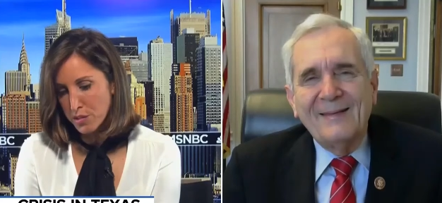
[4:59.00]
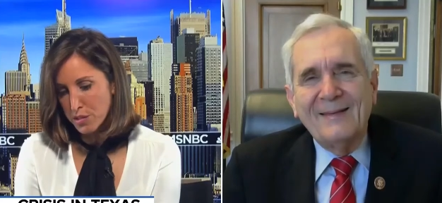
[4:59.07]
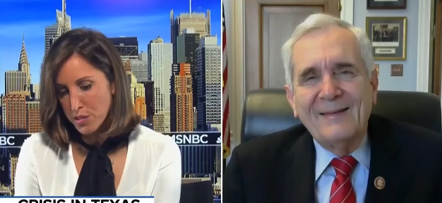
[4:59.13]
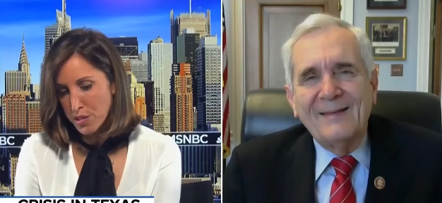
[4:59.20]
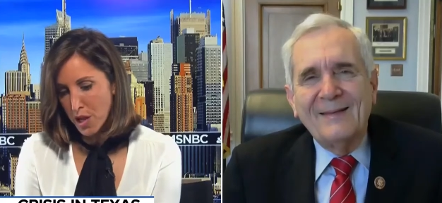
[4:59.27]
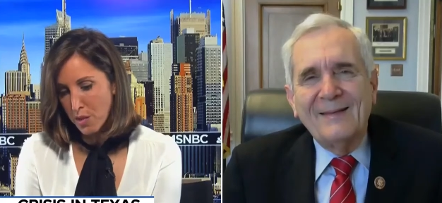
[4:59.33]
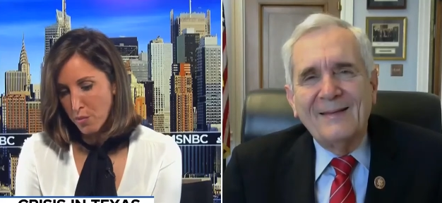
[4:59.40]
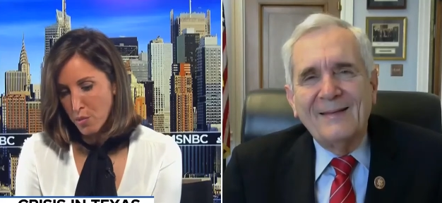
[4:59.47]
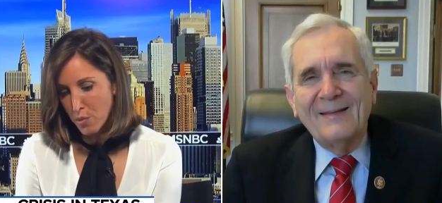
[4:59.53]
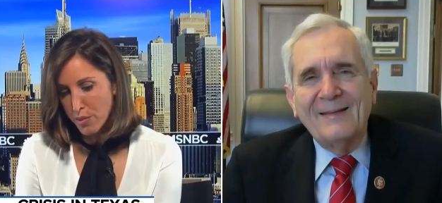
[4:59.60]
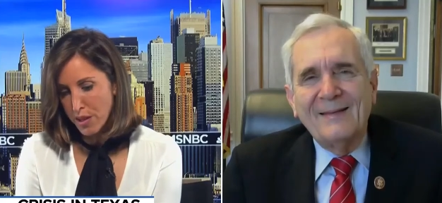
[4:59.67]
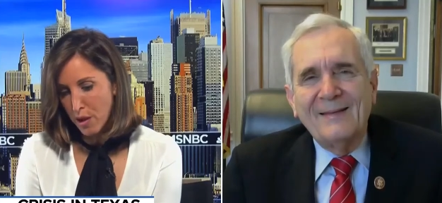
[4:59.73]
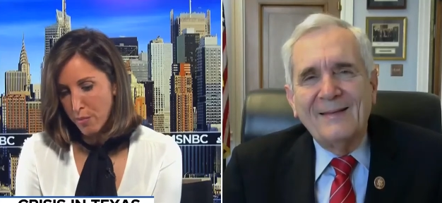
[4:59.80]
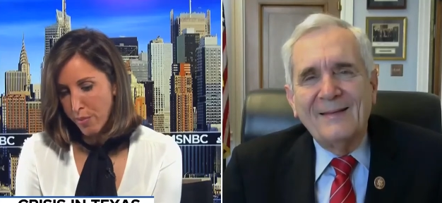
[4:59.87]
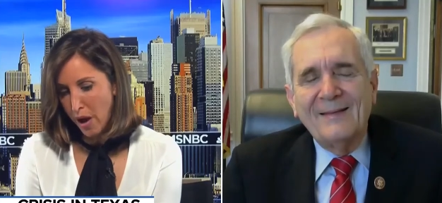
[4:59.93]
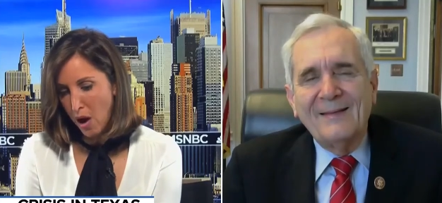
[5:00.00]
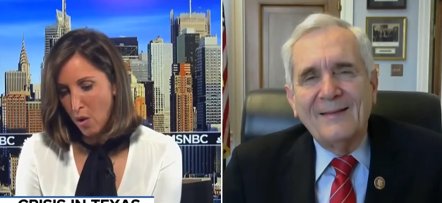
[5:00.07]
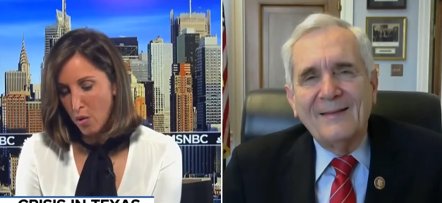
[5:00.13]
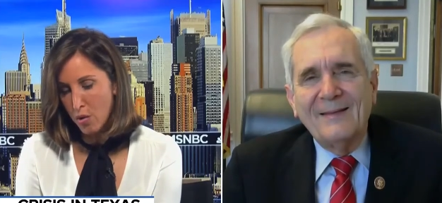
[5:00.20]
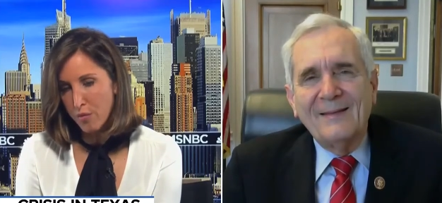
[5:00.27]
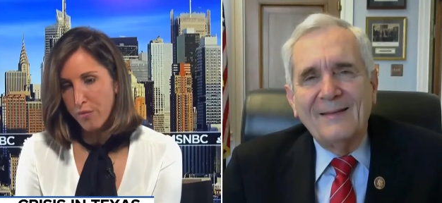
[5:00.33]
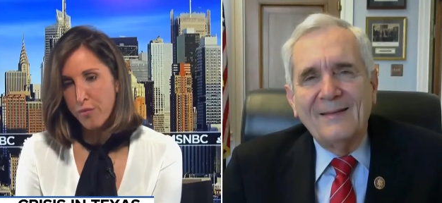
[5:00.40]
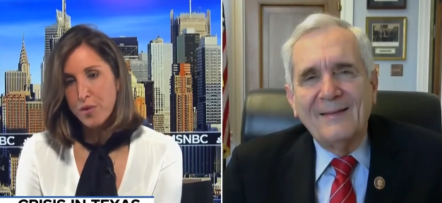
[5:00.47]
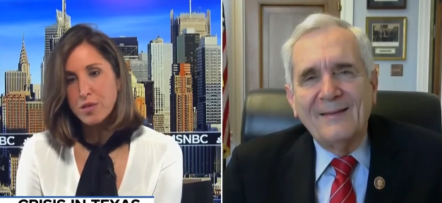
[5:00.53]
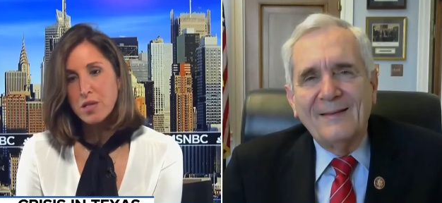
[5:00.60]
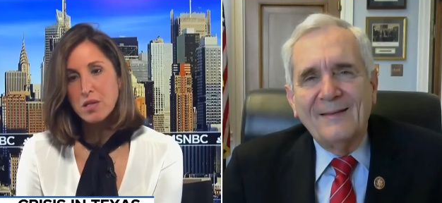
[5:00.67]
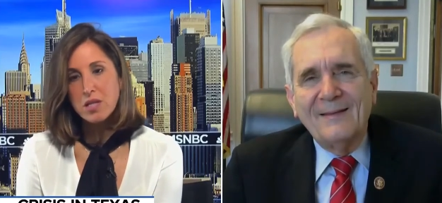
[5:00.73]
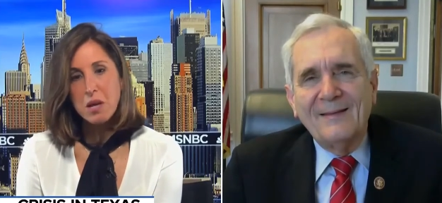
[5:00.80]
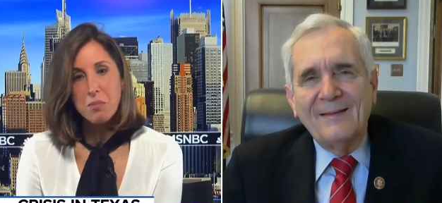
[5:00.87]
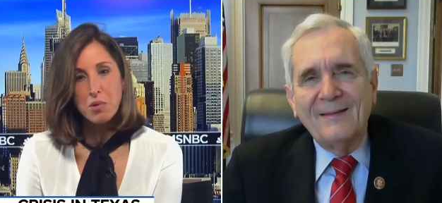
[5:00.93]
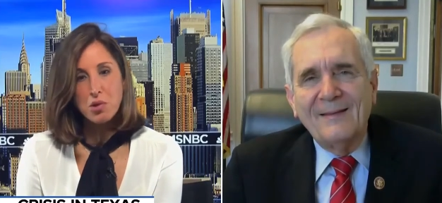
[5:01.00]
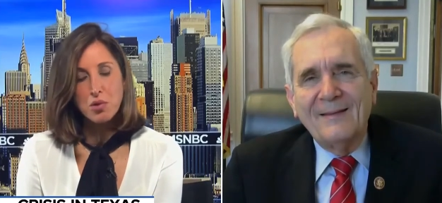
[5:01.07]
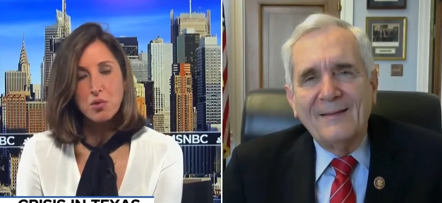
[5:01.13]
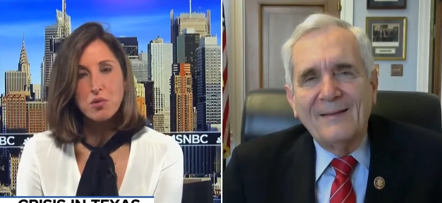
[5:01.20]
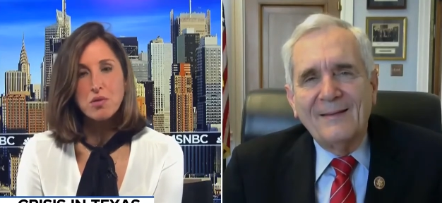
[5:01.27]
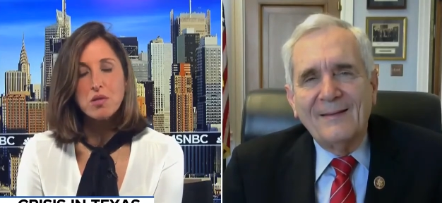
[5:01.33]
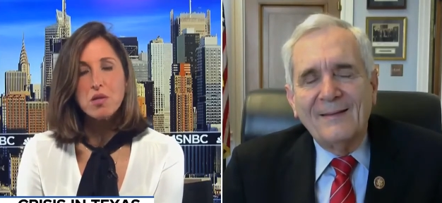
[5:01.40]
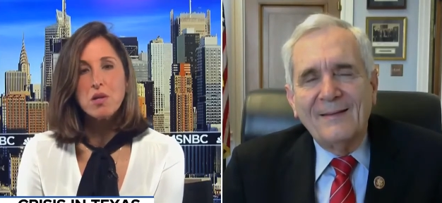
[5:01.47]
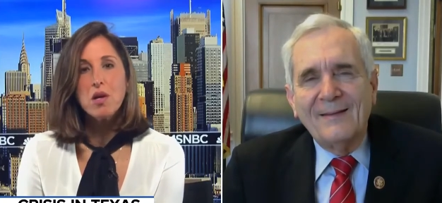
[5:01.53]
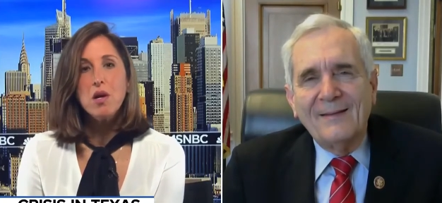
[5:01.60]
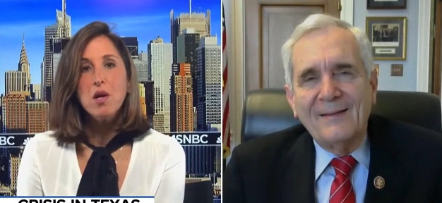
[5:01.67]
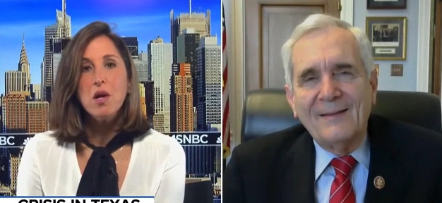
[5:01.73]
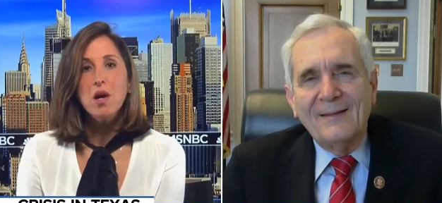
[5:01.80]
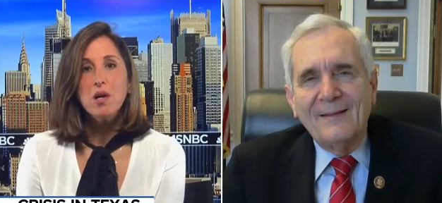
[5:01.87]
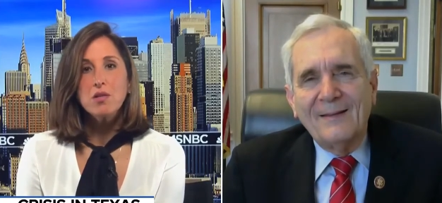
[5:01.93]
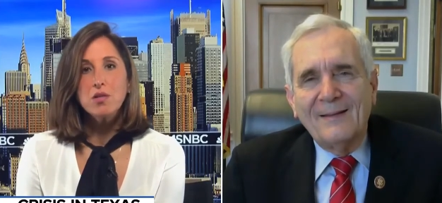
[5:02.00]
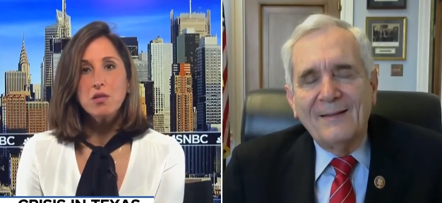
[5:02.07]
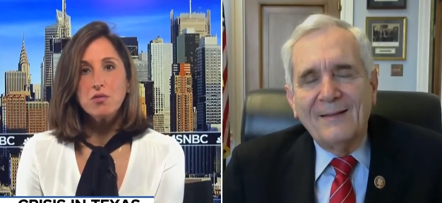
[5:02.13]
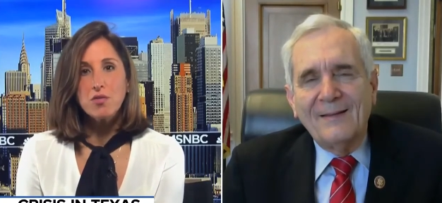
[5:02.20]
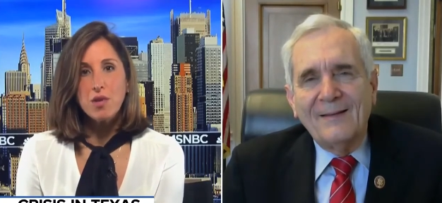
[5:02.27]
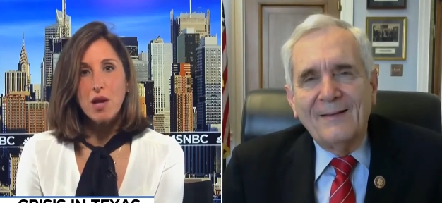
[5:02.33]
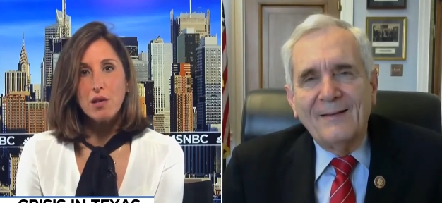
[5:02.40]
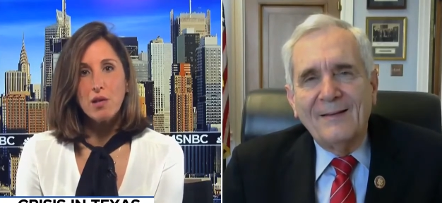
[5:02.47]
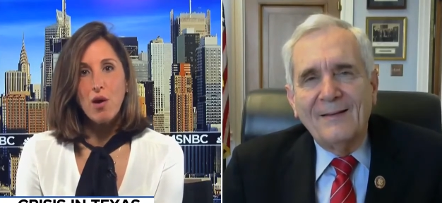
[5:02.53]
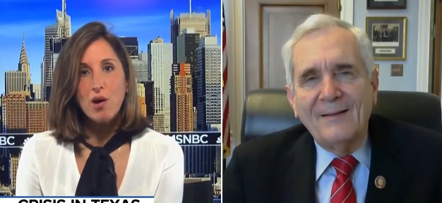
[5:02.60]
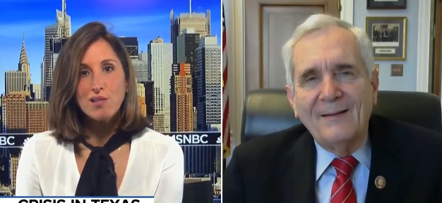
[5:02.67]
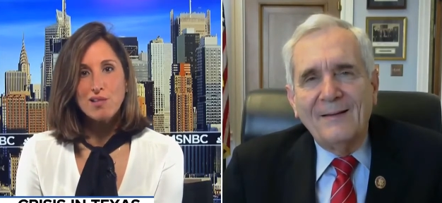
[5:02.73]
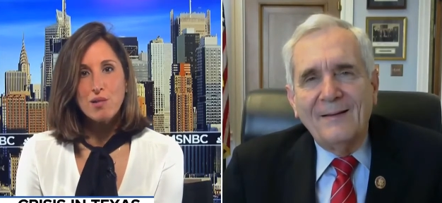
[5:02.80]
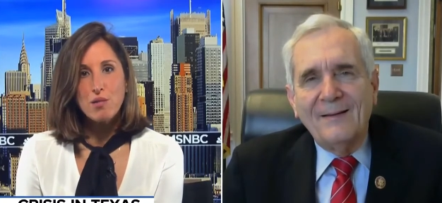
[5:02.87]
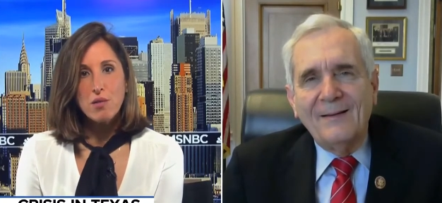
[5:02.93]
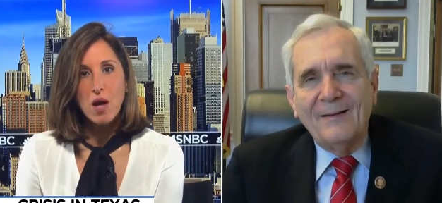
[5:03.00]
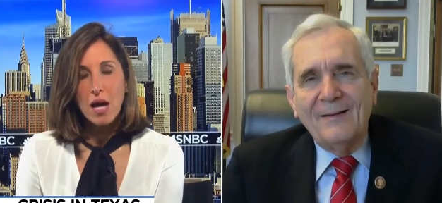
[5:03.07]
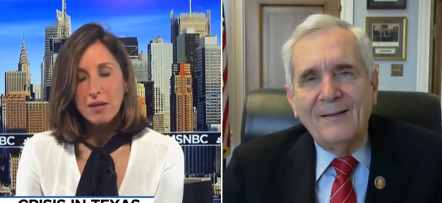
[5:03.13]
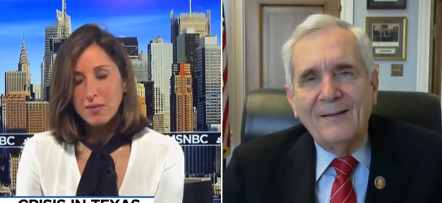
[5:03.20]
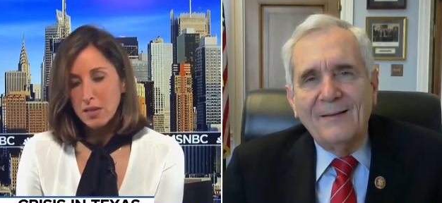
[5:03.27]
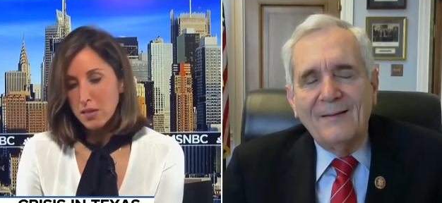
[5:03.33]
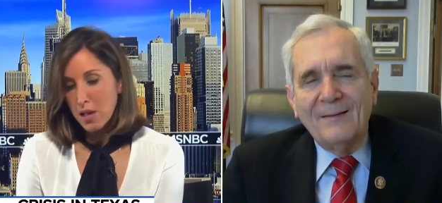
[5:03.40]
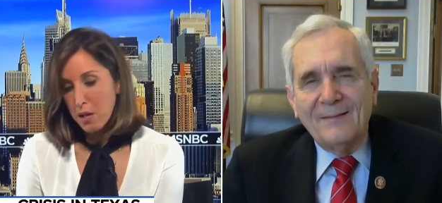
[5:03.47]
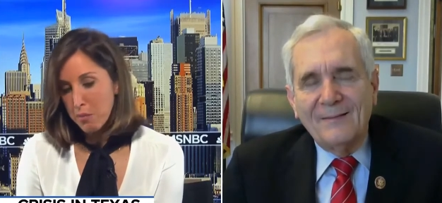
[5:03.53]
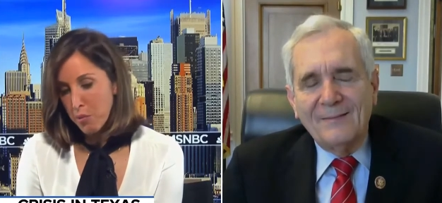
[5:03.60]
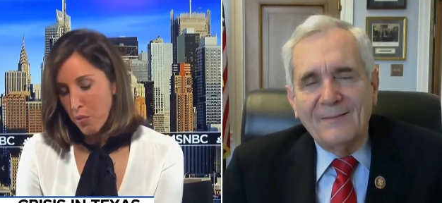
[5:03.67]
Speaker 1: the state were without power, freezing temperatures children had lost their lives at that